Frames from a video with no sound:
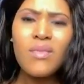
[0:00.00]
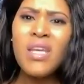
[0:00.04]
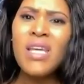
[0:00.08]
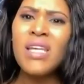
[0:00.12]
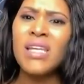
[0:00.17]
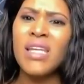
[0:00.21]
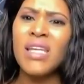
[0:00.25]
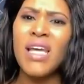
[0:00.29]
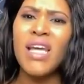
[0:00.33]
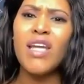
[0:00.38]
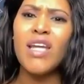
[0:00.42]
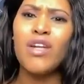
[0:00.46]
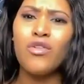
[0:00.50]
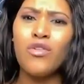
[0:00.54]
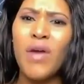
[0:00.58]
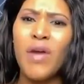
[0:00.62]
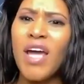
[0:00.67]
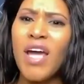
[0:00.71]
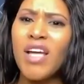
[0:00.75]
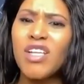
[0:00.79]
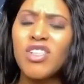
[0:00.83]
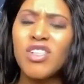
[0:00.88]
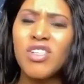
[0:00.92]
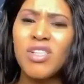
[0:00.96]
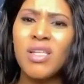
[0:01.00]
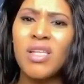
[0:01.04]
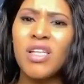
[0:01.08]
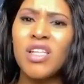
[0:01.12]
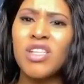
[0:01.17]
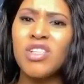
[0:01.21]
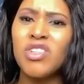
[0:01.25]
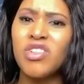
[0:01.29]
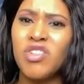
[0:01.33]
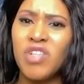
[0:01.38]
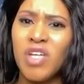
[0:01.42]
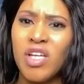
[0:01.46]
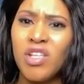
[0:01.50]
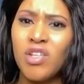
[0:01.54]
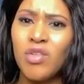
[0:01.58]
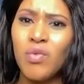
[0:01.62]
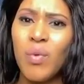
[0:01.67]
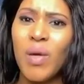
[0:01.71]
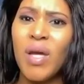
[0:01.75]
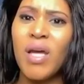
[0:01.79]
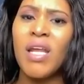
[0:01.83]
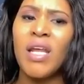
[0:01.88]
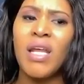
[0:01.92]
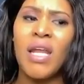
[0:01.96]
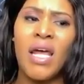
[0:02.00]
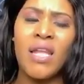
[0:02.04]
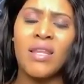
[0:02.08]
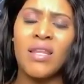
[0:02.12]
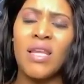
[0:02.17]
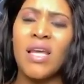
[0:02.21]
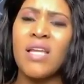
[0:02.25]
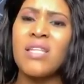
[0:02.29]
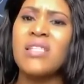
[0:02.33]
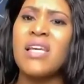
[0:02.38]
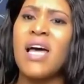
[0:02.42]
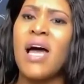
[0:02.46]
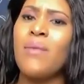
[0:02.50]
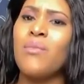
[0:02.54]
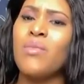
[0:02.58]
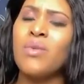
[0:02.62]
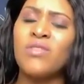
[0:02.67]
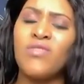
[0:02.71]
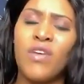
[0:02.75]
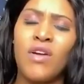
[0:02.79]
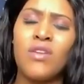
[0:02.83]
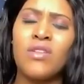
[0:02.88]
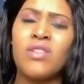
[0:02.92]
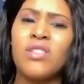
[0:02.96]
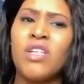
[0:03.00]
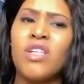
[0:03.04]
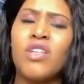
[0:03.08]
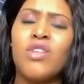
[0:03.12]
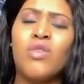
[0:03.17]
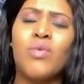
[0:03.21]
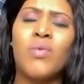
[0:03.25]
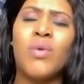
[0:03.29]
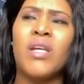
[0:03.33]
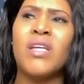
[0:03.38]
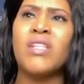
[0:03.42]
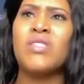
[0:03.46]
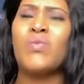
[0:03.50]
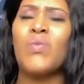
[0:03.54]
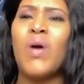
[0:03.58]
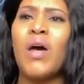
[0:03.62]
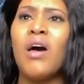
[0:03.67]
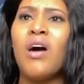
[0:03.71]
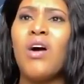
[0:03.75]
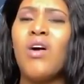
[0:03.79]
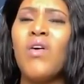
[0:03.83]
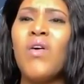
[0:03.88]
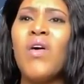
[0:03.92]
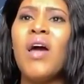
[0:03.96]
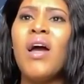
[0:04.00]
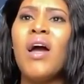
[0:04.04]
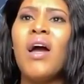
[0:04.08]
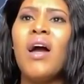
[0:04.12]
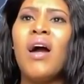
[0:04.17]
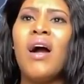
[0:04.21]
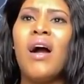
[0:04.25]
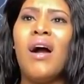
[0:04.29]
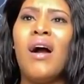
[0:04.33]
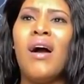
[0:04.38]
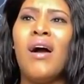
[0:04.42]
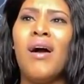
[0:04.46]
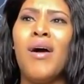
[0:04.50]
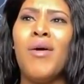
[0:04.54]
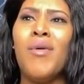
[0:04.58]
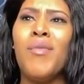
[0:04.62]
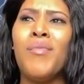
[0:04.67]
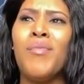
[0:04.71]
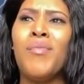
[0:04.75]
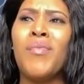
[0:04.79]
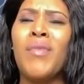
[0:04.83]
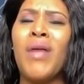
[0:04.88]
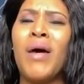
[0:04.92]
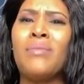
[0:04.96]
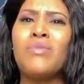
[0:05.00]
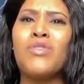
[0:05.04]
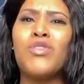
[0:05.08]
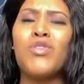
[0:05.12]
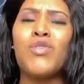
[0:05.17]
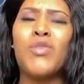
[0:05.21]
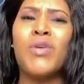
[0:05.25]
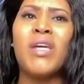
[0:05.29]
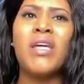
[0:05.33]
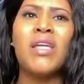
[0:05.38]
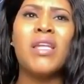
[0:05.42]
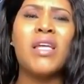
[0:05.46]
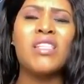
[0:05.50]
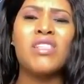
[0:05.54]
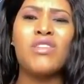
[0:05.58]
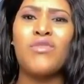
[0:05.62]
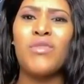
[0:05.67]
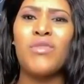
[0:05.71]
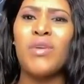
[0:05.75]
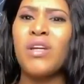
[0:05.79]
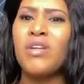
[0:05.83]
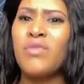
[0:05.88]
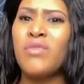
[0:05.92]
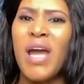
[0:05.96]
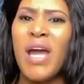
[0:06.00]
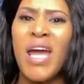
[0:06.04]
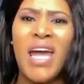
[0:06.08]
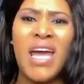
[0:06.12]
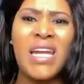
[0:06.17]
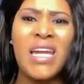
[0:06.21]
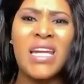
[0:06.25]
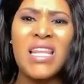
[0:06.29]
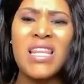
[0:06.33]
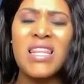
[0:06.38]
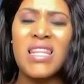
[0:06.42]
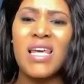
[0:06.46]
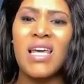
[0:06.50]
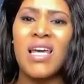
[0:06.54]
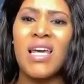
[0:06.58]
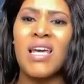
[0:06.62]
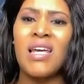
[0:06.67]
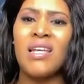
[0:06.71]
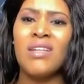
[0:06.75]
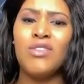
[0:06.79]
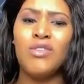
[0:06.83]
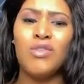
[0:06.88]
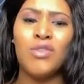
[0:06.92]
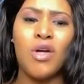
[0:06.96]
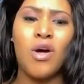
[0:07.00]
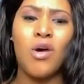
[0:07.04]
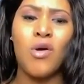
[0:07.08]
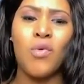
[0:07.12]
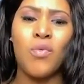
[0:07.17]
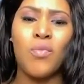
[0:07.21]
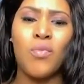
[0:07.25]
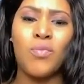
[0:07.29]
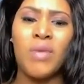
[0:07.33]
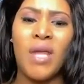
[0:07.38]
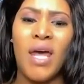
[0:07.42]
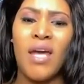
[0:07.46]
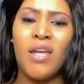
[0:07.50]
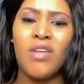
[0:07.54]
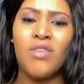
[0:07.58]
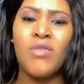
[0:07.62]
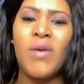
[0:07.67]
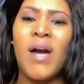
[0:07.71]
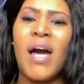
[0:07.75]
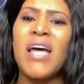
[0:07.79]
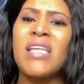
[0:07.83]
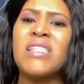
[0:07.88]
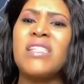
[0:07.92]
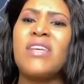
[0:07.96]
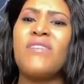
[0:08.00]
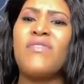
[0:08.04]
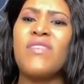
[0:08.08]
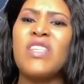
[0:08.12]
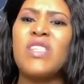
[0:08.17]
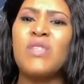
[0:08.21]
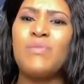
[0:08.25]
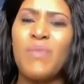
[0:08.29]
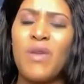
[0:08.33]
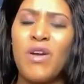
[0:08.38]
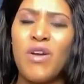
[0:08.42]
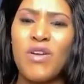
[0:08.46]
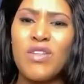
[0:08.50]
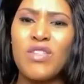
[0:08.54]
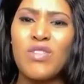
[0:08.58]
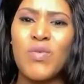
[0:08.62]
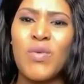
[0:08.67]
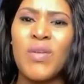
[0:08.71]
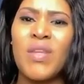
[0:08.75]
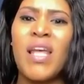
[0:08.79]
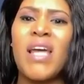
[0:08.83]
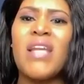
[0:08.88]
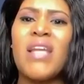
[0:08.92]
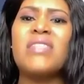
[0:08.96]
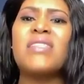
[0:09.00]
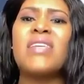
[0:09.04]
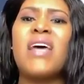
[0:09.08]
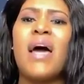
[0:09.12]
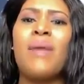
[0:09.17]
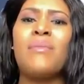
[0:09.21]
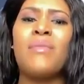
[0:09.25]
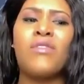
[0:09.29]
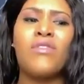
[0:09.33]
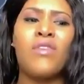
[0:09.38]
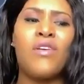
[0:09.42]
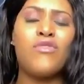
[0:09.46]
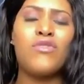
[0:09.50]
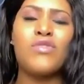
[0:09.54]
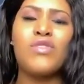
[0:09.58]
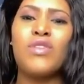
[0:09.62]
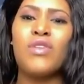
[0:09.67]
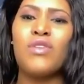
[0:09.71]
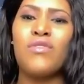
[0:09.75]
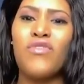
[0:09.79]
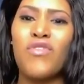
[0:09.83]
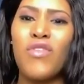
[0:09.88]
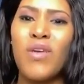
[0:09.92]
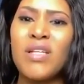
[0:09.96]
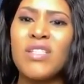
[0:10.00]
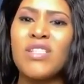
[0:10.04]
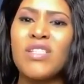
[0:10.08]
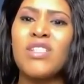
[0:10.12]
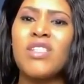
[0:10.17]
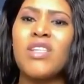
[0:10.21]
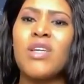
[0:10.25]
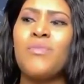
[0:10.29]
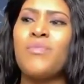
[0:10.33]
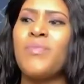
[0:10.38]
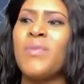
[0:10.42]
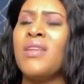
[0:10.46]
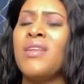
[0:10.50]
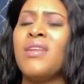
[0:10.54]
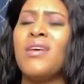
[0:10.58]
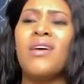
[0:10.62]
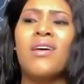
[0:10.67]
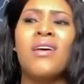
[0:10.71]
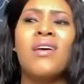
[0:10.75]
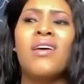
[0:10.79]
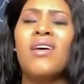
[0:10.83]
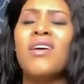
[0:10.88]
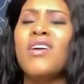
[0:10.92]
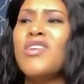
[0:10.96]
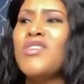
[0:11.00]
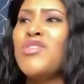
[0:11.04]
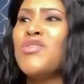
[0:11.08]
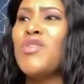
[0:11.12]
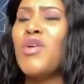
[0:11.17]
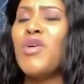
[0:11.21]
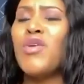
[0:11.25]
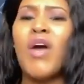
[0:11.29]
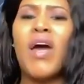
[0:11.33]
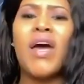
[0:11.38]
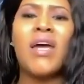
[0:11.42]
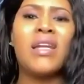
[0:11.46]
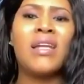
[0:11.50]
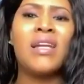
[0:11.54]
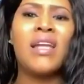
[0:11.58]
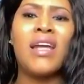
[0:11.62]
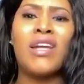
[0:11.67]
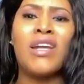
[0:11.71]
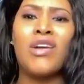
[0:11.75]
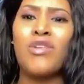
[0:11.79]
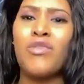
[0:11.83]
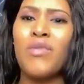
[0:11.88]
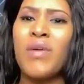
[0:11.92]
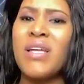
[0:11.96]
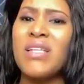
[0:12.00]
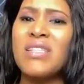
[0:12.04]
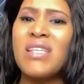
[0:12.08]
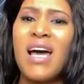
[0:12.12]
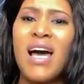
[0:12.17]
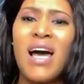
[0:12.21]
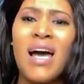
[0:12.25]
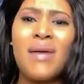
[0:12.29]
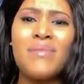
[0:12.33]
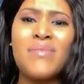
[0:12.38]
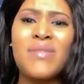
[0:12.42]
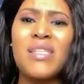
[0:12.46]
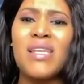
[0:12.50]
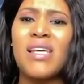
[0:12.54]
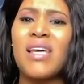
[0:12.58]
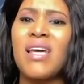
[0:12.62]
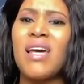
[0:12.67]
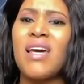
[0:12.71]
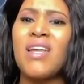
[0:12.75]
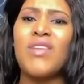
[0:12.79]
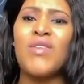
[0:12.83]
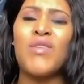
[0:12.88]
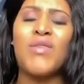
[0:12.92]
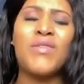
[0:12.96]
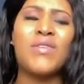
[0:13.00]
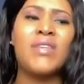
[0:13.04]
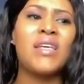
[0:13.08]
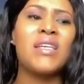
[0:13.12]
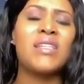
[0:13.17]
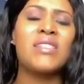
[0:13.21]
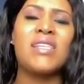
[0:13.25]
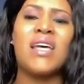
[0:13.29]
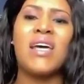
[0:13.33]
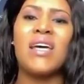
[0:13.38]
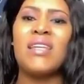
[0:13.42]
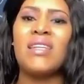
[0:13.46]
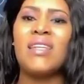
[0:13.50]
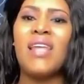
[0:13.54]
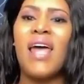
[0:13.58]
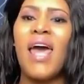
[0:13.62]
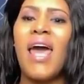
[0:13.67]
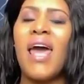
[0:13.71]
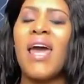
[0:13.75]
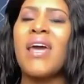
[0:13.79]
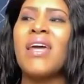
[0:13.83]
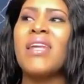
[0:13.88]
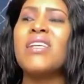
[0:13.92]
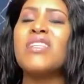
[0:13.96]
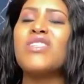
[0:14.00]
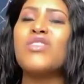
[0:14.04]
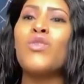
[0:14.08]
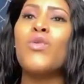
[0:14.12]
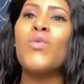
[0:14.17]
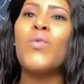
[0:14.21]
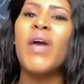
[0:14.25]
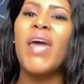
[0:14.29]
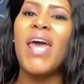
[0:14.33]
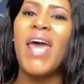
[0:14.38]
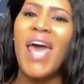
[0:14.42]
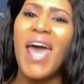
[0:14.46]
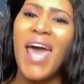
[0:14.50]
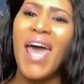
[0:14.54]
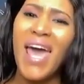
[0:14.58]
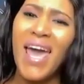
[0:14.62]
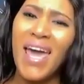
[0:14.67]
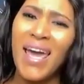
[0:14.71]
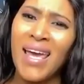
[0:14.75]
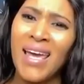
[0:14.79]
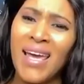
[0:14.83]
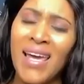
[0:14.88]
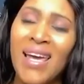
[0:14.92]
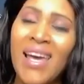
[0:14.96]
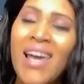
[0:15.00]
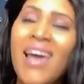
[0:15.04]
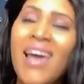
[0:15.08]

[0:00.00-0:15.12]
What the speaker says: The interaction is genuine, and at that time was very genuine as well. I'm sure he doesn't regret anything, you know, that you guys have experienced during that time in reference to the friendship and the, you know, y'all had a lot of great times together and things like that. And it's okay.